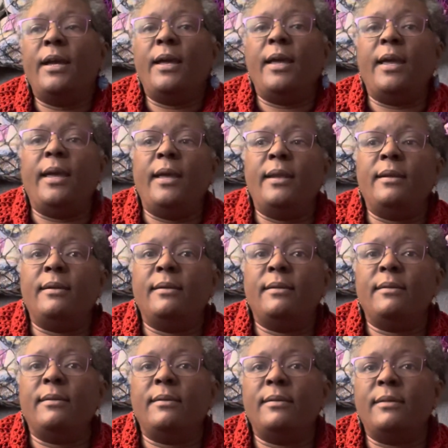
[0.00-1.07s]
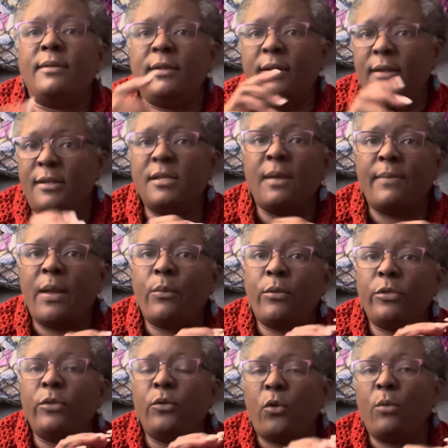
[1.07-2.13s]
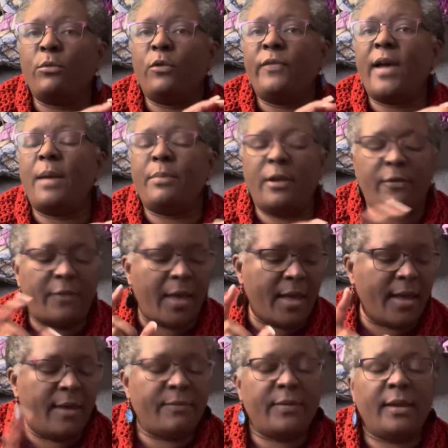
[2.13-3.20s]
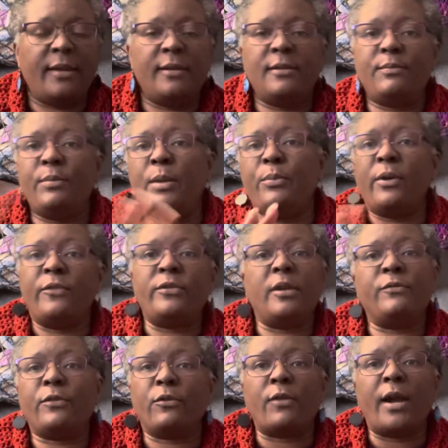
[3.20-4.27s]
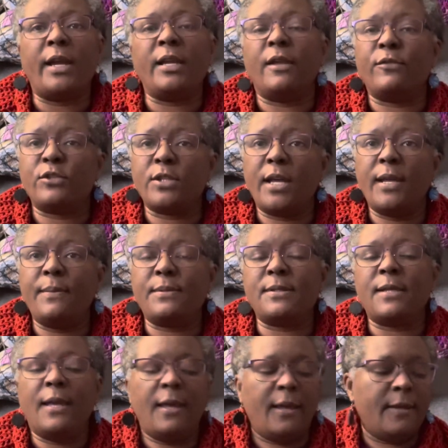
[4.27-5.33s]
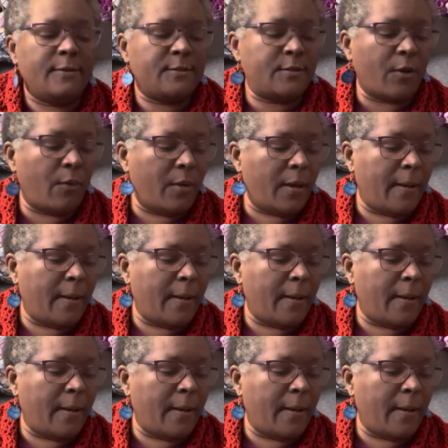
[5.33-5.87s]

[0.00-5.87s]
and then some that were the normal 5 by 5, and people have sent a variety of shapes. So